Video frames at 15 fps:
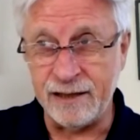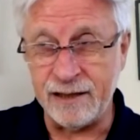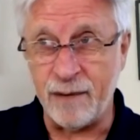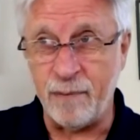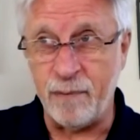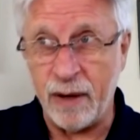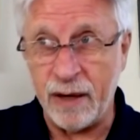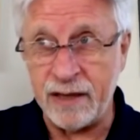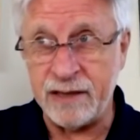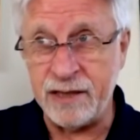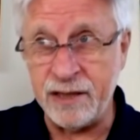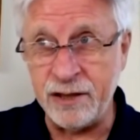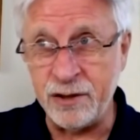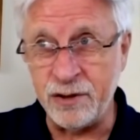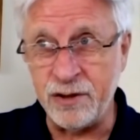
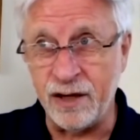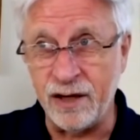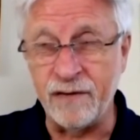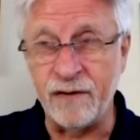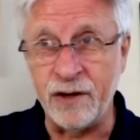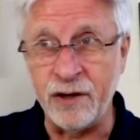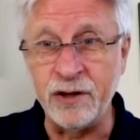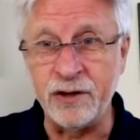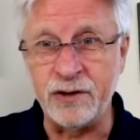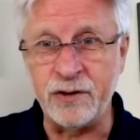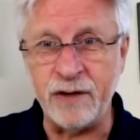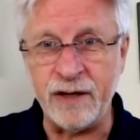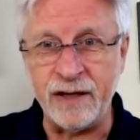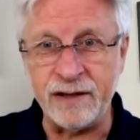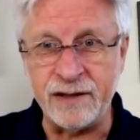ability to deliver
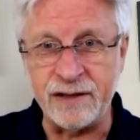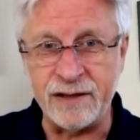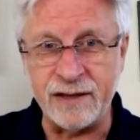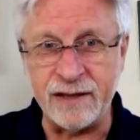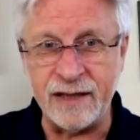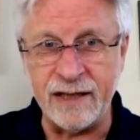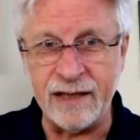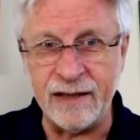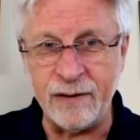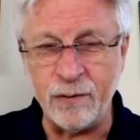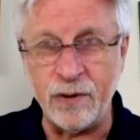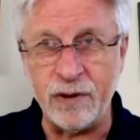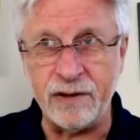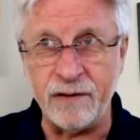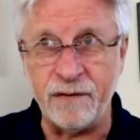nutrients
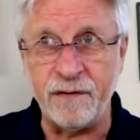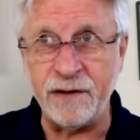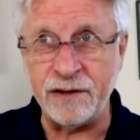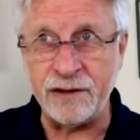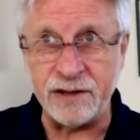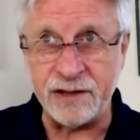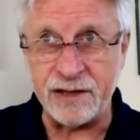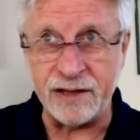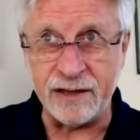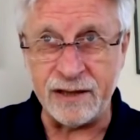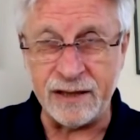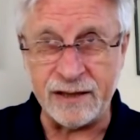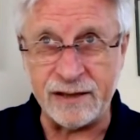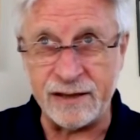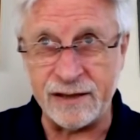with efficiency
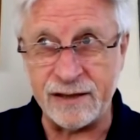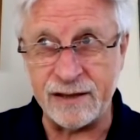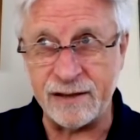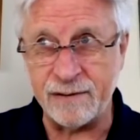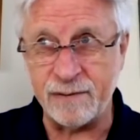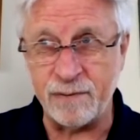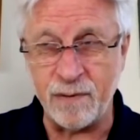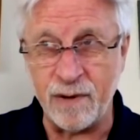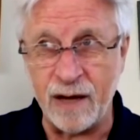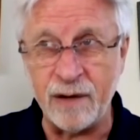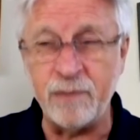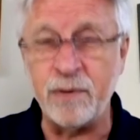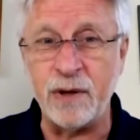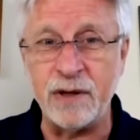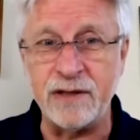that's
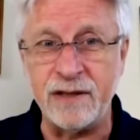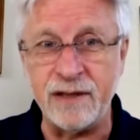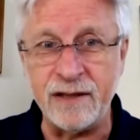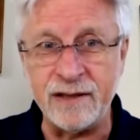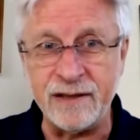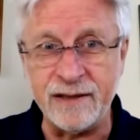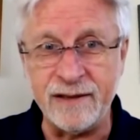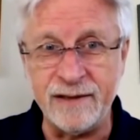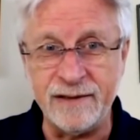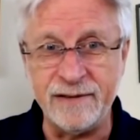unprecedented.